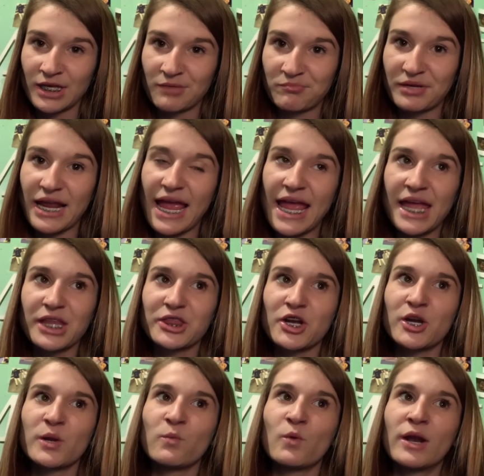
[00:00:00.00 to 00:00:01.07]
But at
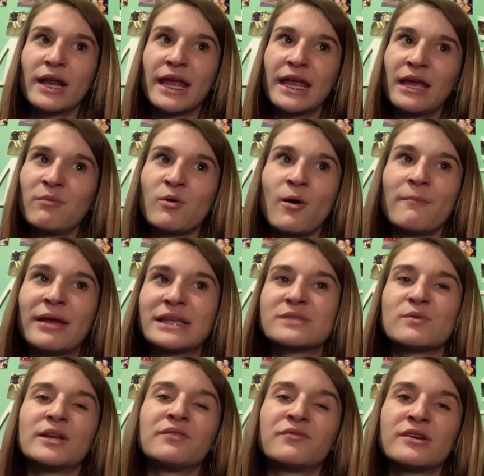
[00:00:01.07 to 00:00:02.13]
8:31 a.m. on May
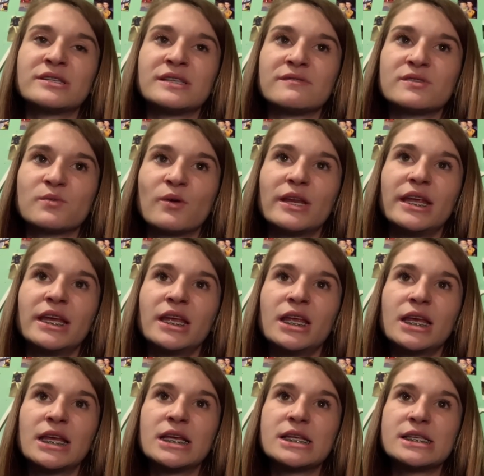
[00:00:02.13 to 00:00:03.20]
21st of
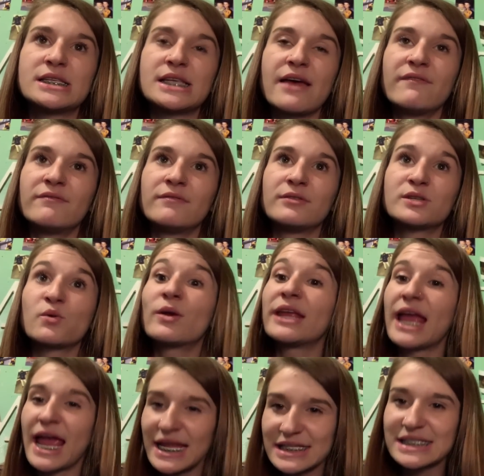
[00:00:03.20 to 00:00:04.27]

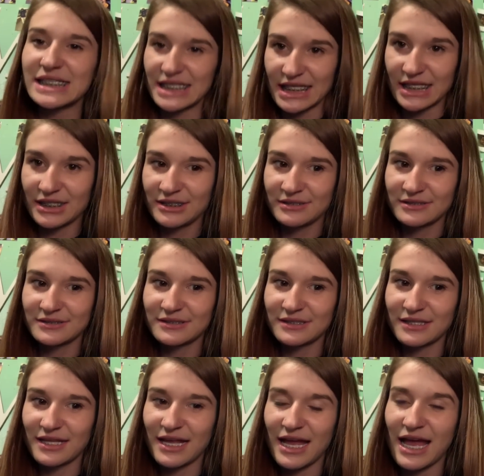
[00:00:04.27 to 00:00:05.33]
2018,
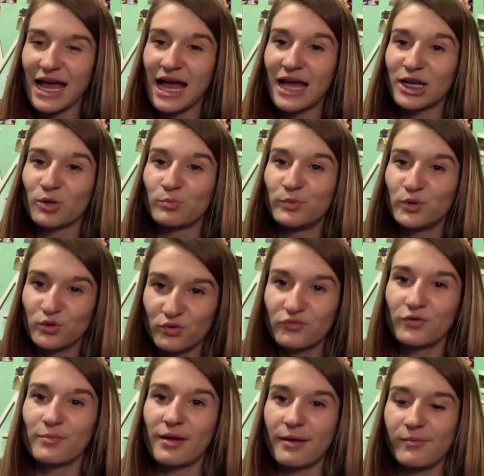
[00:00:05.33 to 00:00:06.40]
I had a
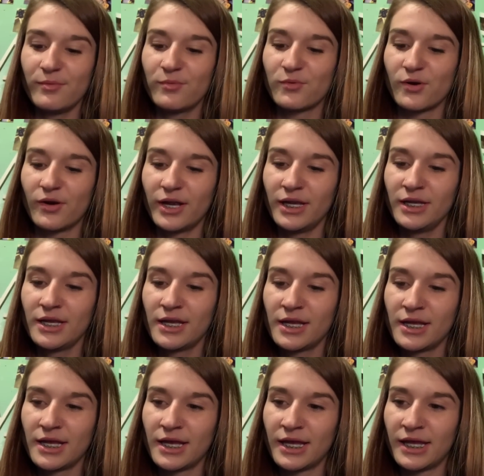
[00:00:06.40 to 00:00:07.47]
beautiful baby boy.
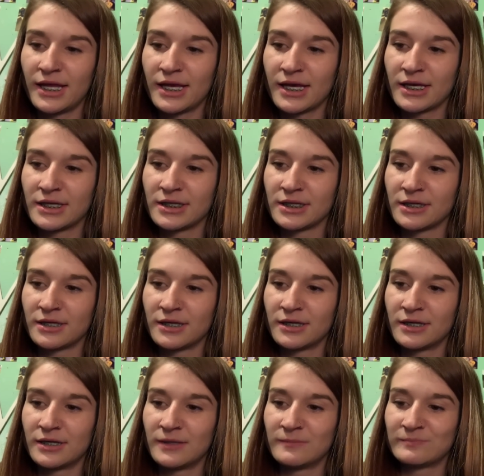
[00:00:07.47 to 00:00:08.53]
And
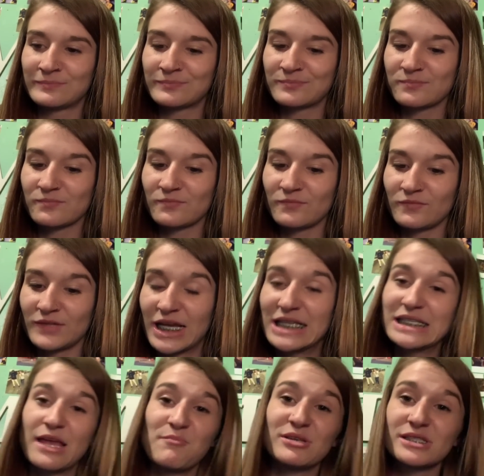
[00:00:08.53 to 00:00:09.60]
his
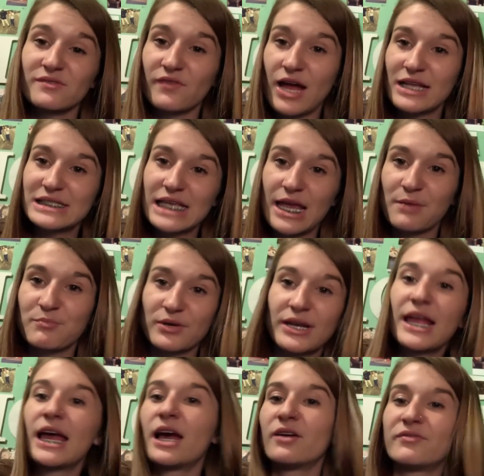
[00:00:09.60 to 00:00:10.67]
name is Devon
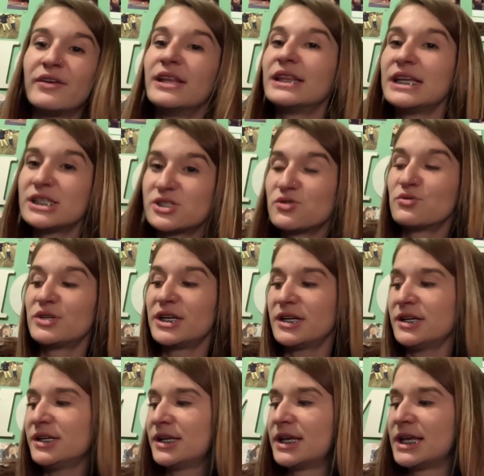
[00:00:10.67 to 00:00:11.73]
N Sydney Jr.
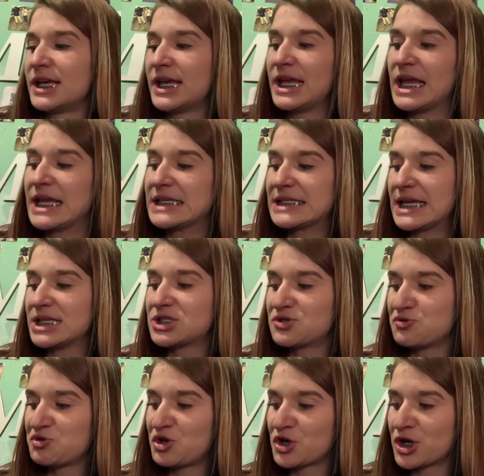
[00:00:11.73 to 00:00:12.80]
He is a
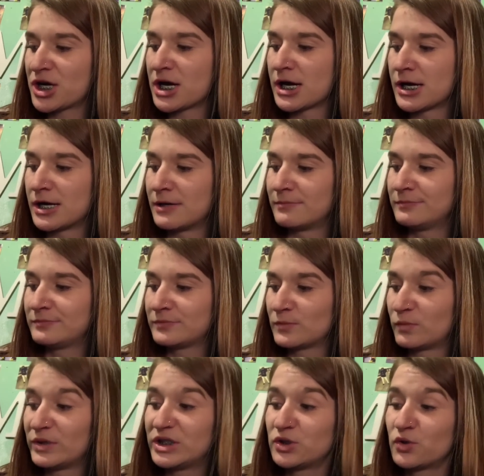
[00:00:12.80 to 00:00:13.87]
junior.
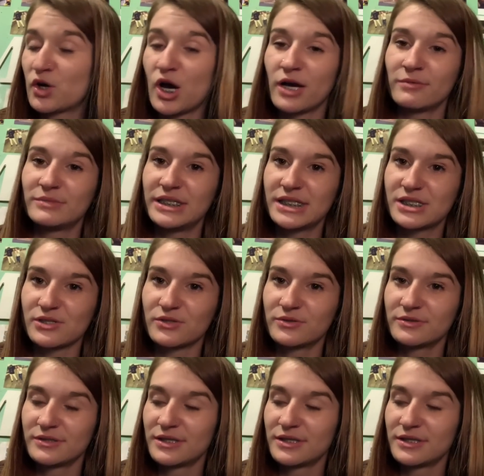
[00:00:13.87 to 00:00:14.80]
We do call him D2.